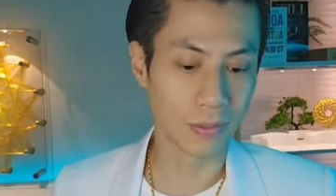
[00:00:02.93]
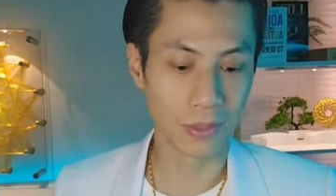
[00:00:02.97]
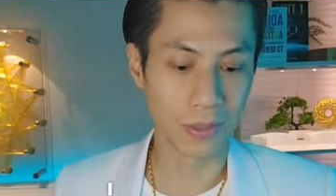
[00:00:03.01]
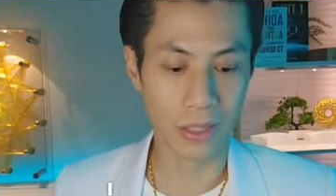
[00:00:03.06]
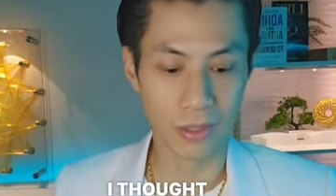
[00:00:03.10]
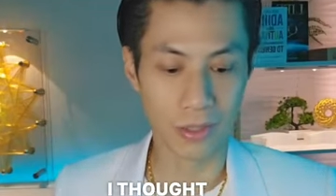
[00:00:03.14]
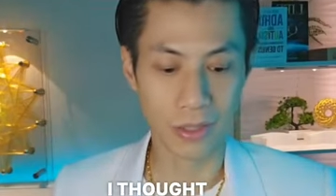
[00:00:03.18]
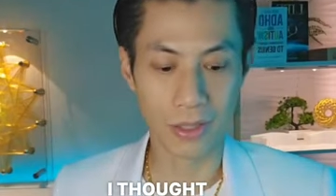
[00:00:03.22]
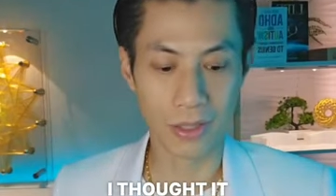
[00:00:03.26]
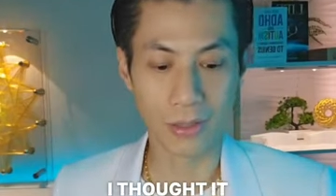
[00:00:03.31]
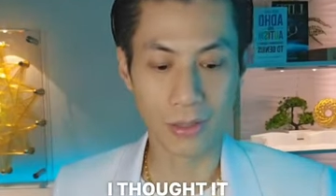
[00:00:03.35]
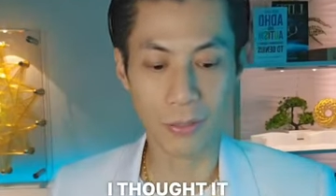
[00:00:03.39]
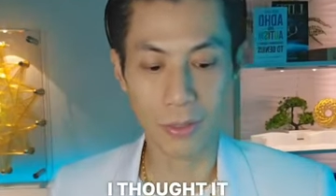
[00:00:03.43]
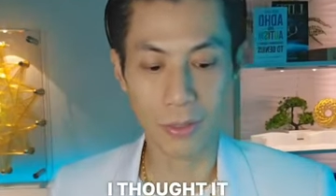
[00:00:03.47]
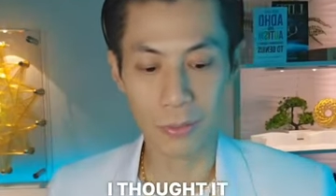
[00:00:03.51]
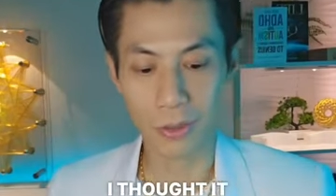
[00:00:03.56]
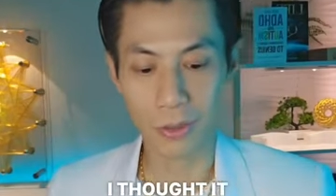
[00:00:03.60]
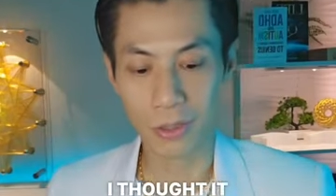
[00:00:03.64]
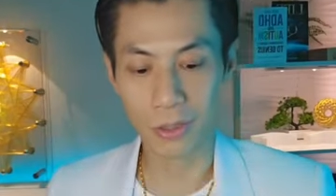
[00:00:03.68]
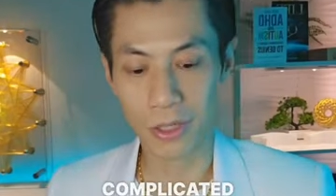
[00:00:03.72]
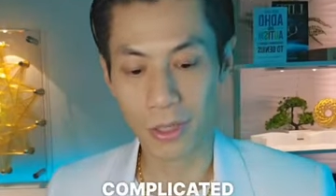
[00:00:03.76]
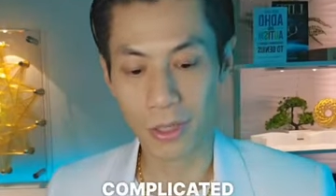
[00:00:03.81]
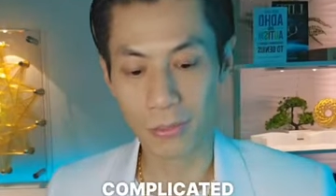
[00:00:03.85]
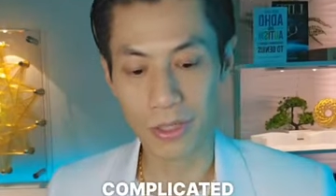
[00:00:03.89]
I thought it would be
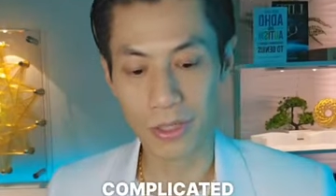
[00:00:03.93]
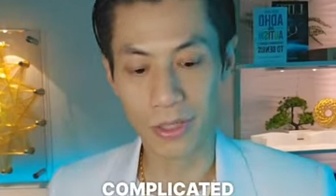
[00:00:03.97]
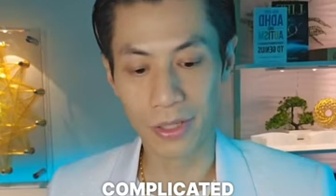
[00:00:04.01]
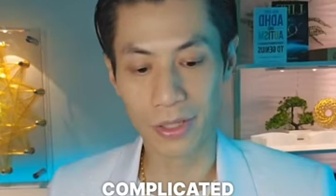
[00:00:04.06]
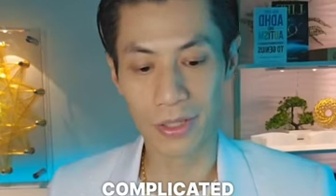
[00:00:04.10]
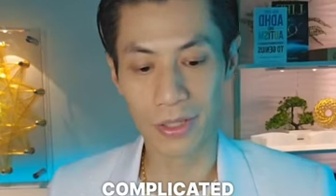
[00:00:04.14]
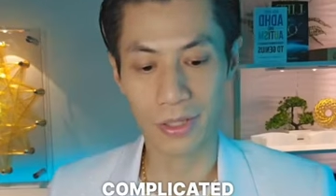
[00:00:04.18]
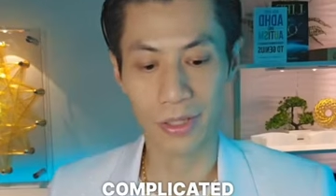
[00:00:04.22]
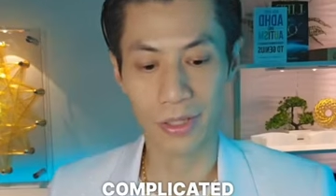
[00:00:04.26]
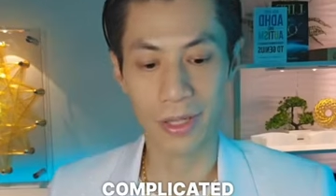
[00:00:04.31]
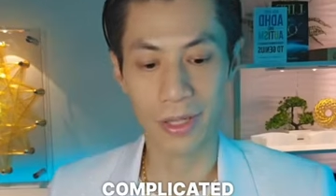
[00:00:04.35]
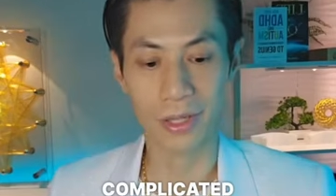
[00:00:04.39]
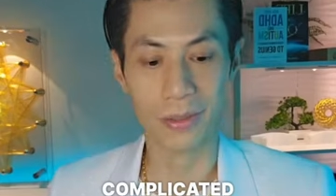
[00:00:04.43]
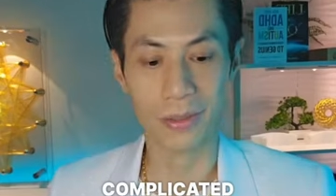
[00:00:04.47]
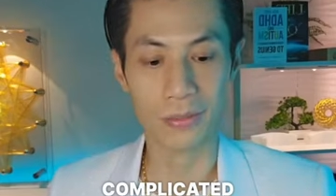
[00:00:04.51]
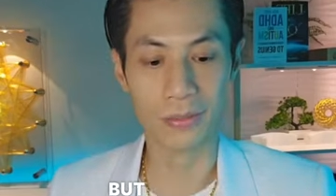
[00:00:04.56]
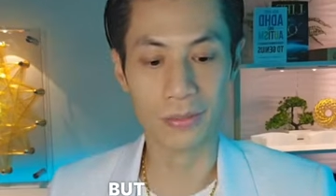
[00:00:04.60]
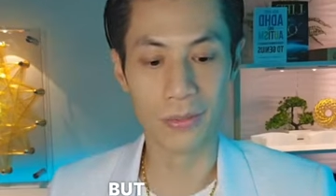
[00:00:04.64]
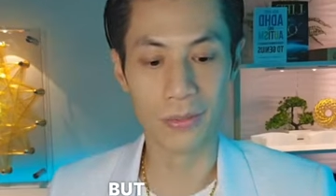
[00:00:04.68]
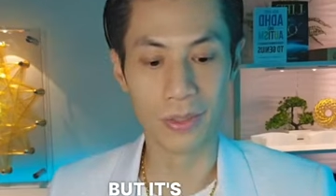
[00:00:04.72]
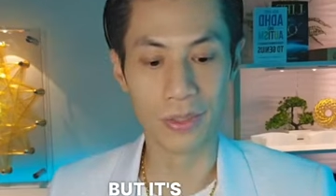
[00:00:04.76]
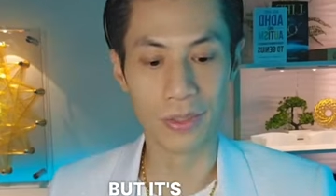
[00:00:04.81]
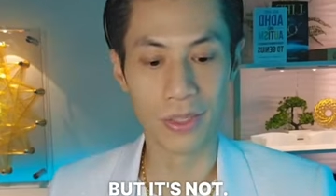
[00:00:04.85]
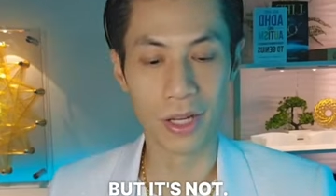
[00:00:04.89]
more complicated than that,
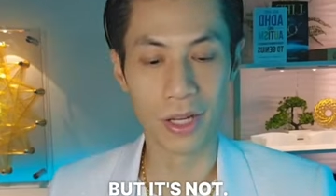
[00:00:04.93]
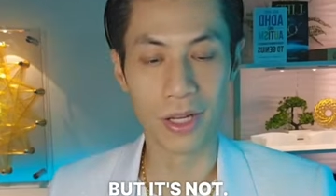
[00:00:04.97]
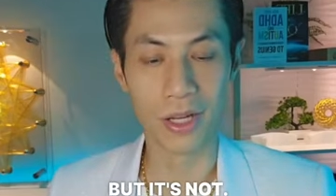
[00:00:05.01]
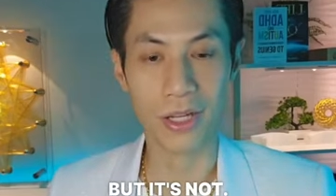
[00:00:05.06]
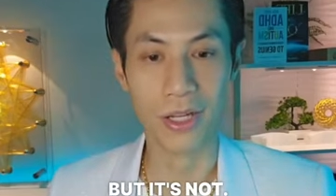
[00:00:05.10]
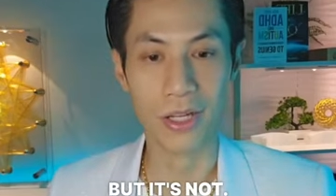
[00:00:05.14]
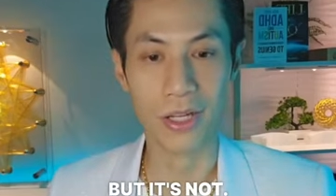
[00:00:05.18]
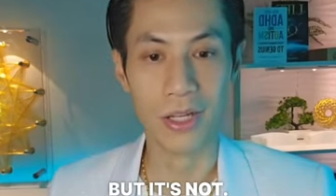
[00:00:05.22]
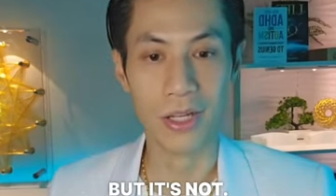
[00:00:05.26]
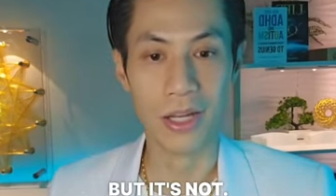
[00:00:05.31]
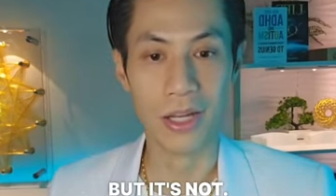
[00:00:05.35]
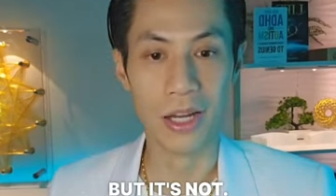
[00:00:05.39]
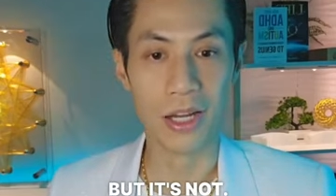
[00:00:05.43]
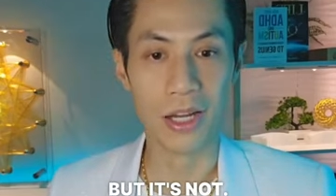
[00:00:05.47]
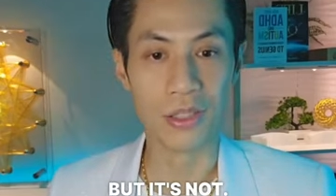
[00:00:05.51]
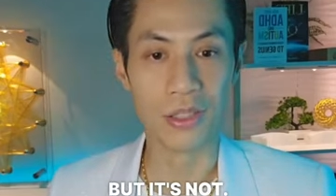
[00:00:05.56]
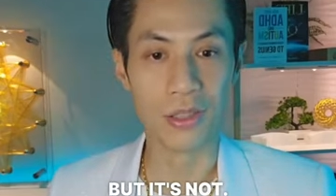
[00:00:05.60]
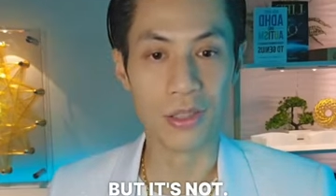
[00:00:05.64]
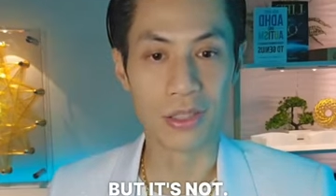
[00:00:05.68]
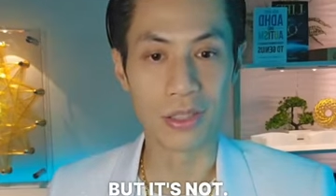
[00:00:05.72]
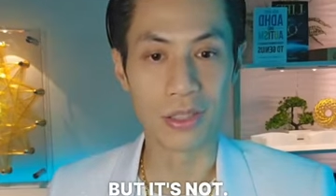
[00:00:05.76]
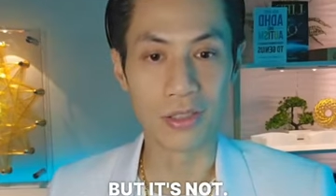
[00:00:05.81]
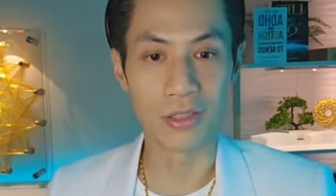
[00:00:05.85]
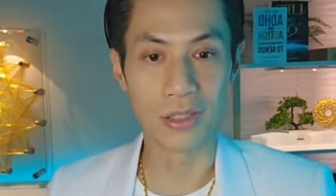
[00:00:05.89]
but it's not. I
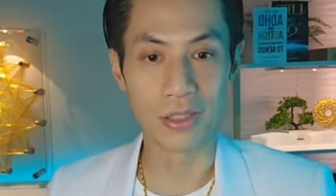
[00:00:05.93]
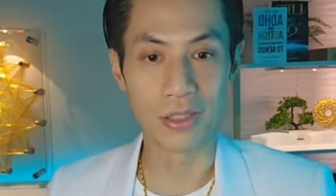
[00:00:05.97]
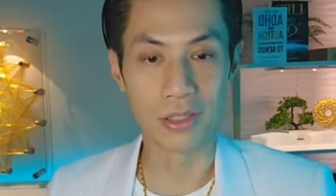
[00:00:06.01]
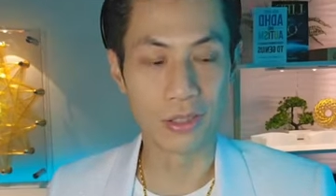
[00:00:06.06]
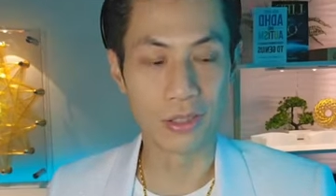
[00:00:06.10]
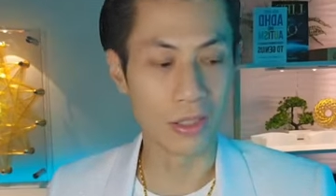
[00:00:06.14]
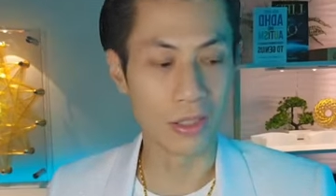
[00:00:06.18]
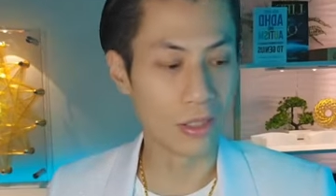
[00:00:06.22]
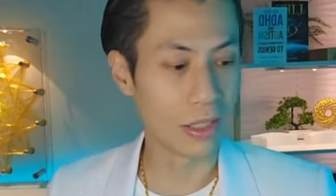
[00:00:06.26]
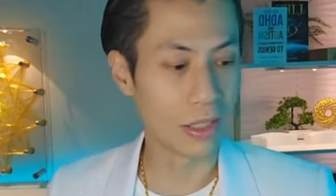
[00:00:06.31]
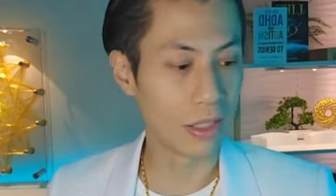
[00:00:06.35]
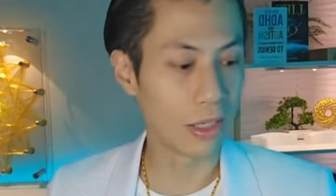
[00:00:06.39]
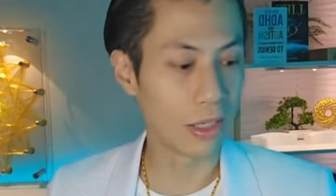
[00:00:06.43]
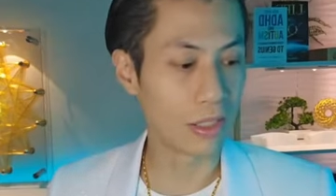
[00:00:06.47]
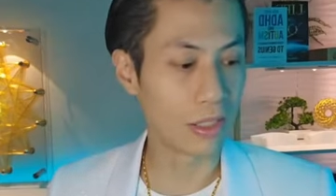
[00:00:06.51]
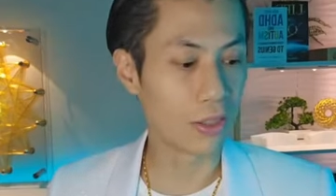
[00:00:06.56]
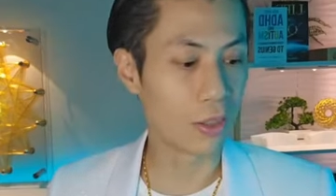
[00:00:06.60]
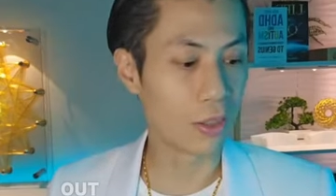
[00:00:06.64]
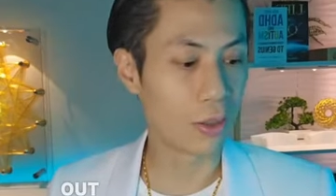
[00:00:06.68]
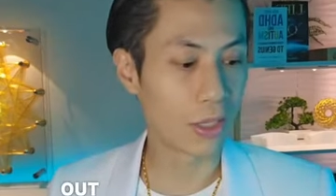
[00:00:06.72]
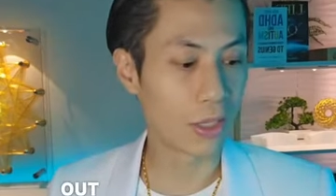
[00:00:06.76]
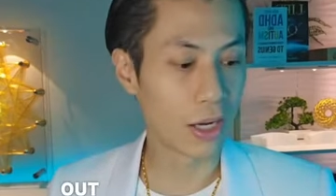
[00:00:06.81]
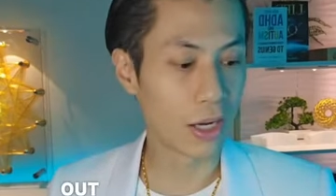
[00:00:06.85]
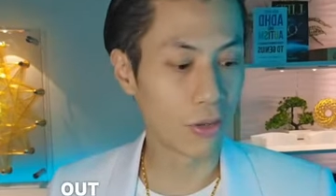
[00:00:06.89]
took out I
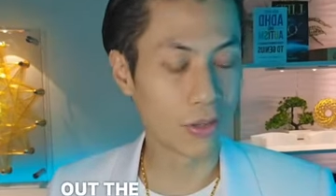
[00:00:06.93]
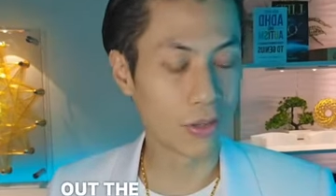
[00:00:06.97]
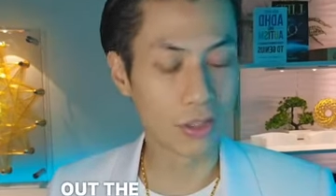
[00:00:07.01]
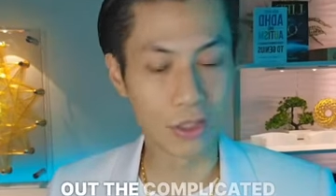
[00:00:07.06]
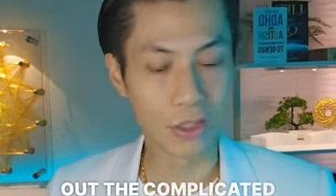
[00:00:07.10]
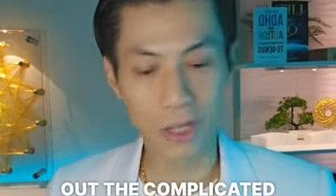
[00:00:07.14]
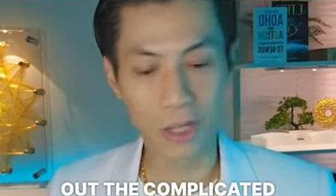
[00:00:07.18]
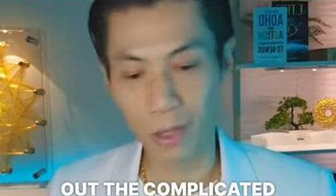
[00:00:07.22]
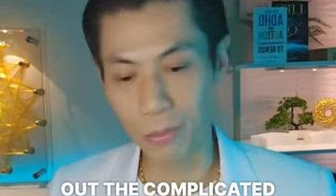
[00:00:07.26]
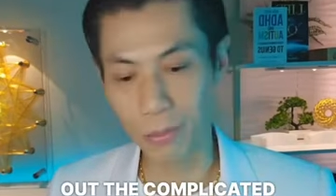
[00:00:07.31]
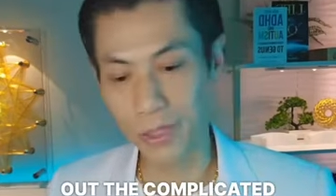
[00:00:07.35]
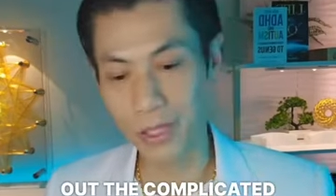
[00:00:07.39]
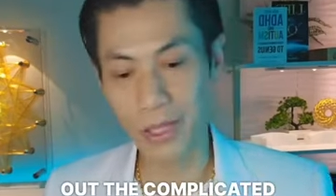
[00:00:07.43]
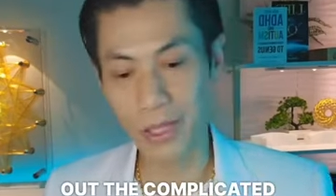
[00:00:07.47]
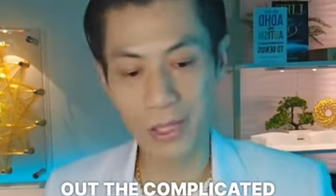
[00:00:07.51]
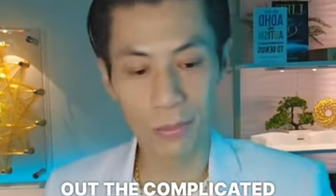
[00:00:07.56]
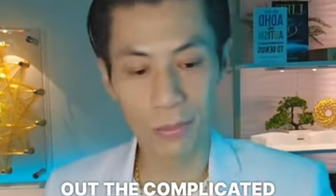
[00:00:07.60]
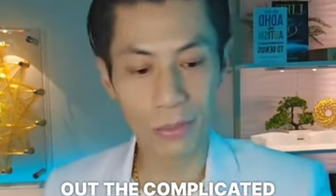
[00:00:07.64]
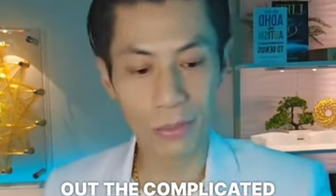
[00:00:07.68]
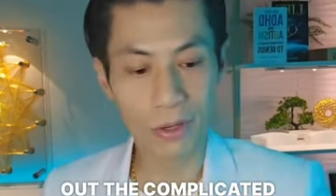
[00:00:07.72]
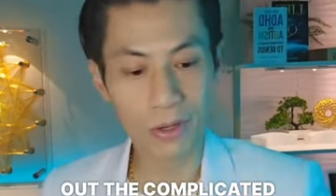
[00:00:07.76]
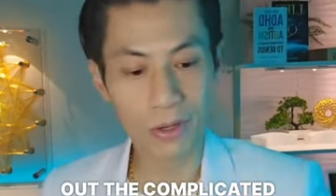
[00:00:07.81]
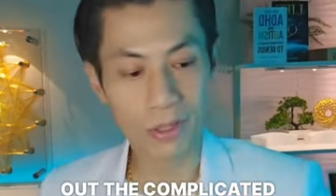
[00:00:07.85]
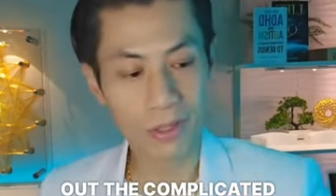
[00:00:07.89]
took out the
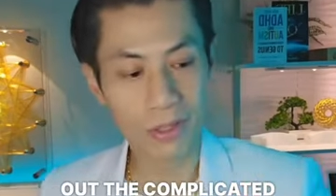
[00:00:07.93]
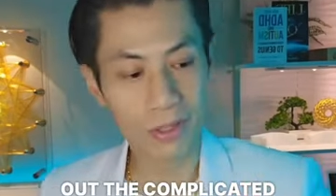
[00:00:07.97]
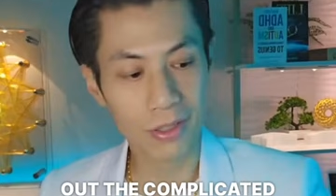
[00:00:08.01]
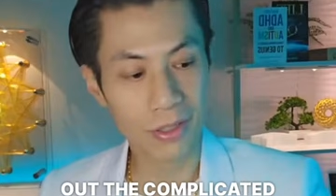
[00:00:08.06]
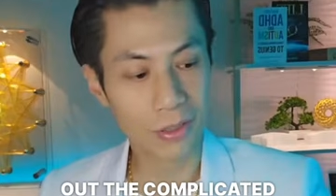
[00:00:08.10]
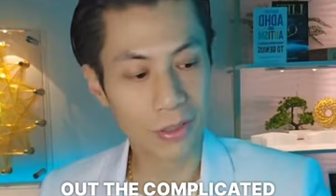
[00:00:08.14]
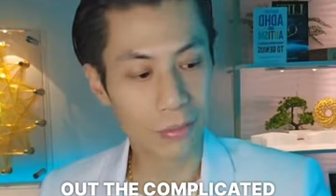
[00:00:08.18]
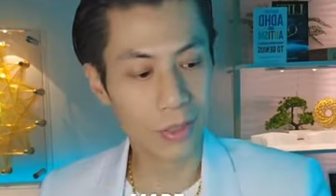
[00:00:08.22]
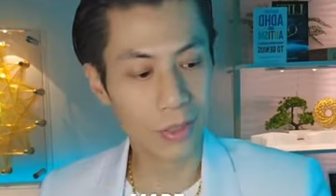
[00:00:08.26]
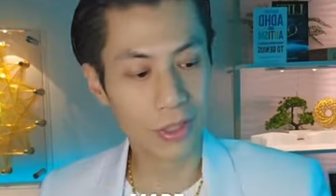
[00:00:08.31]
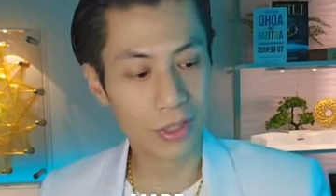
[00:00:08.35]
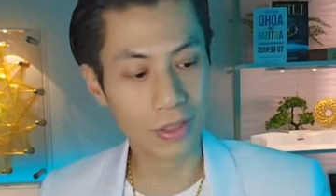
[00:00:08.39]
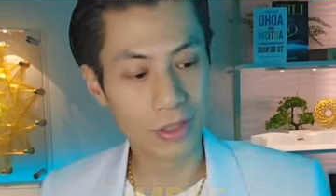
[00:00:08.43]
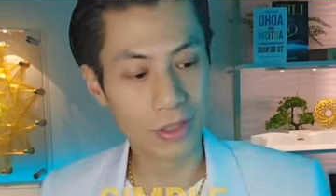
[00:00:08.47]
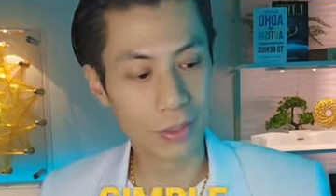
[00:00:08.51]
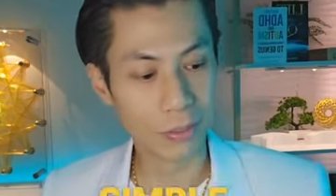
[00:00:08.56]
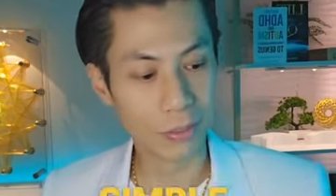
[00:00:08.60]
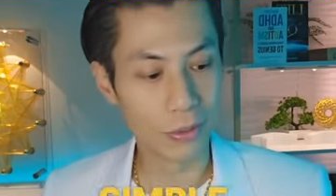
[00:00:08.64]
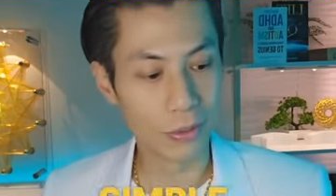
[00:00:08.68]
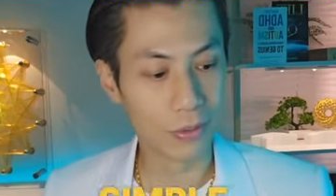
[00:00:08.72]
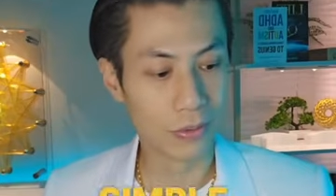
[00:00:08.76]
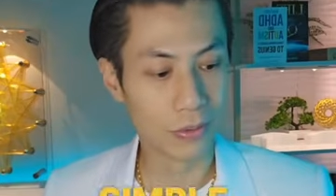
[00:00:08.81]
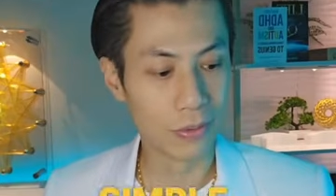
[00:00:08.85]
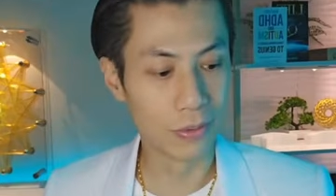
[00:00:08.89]
complicated part and then made it
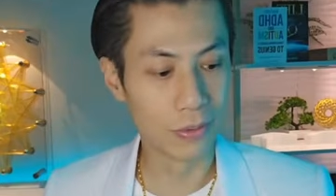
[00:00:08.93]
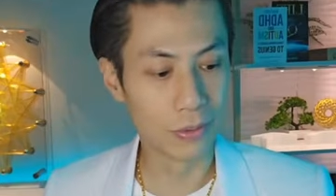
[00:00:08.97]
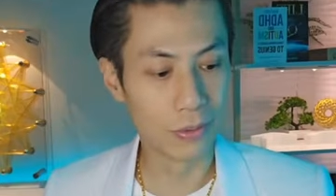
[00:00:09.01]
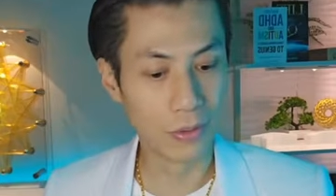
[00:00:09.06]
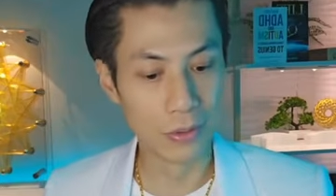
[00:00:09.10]
simple.